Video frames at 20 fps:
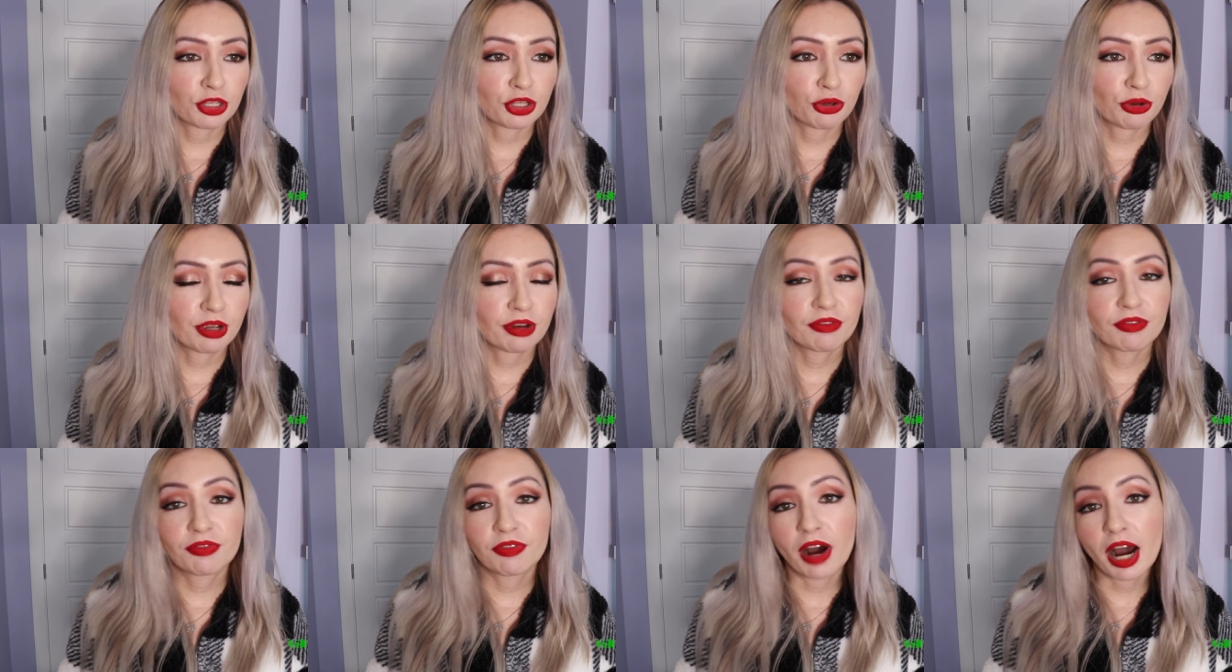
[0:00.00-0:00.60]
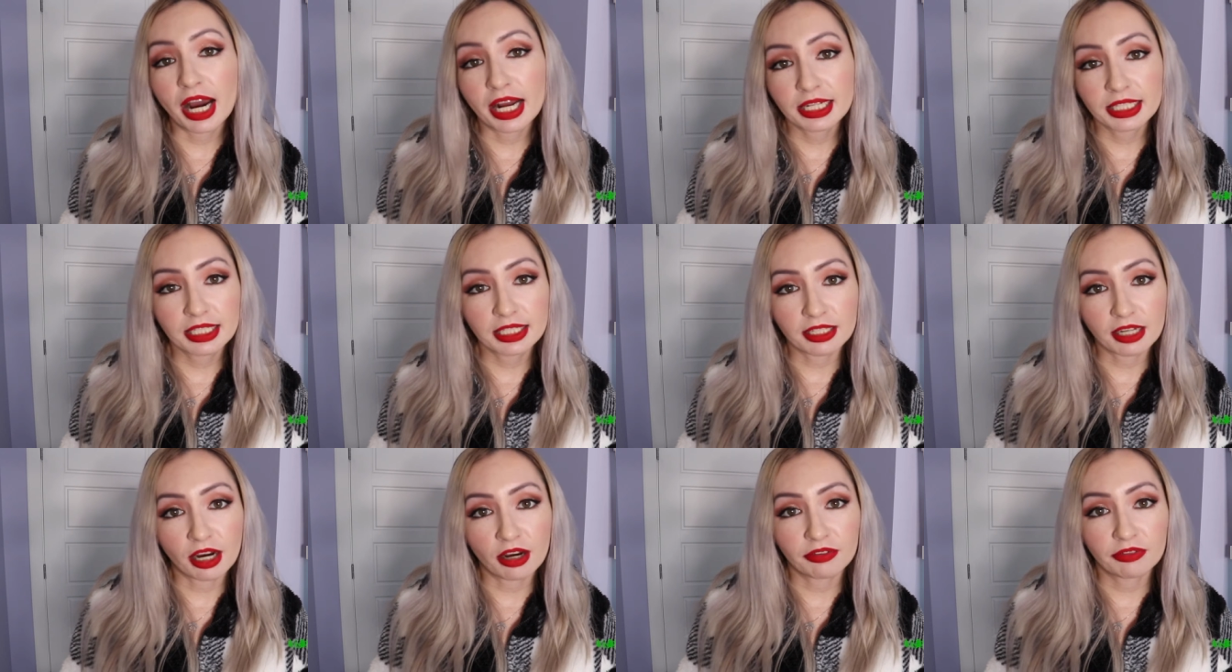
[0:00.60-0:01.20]
You can find
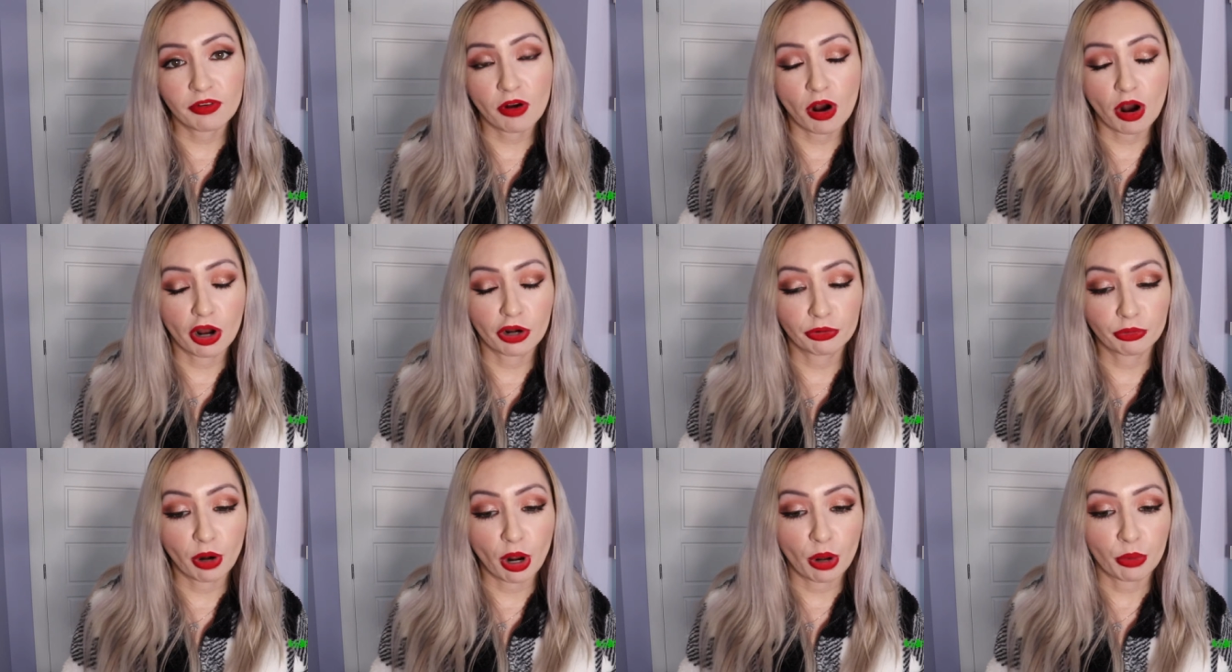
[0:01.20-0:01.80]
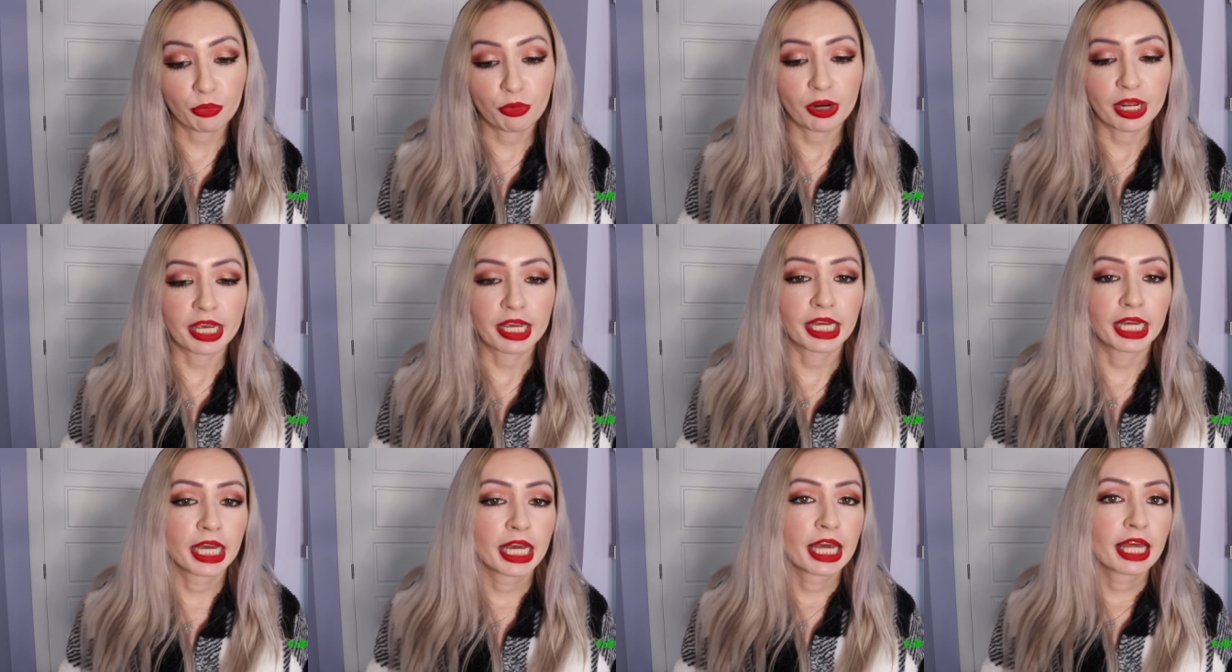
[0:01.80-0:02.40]
stuff on
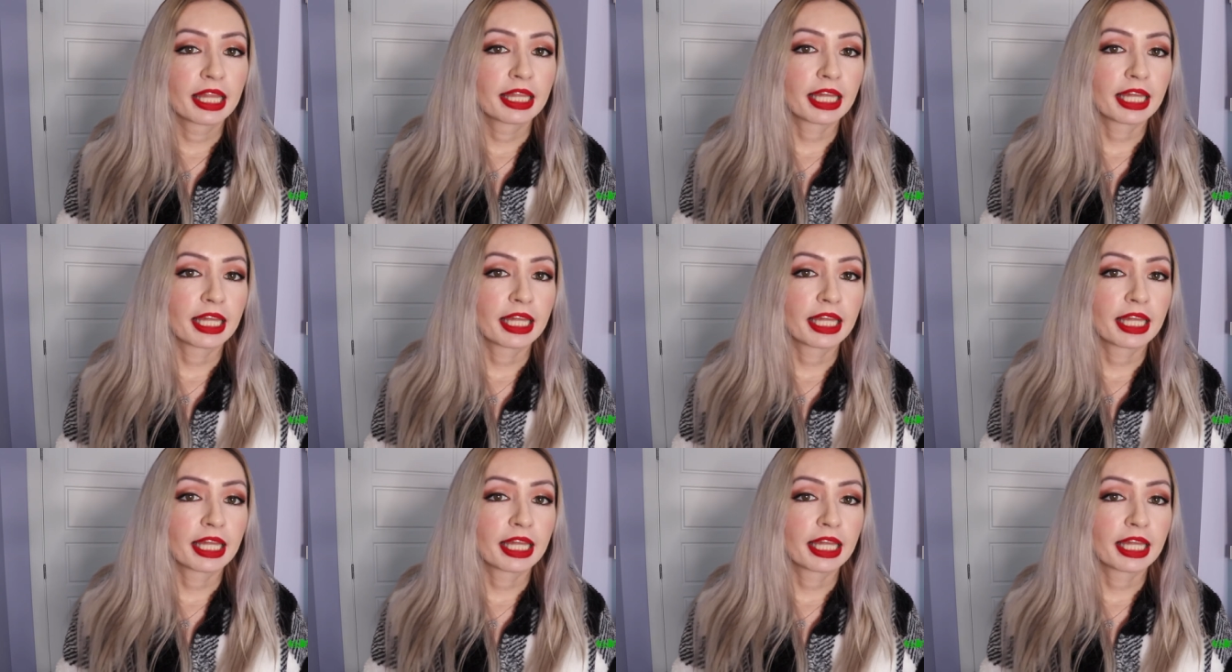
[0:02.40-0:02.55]
Romwe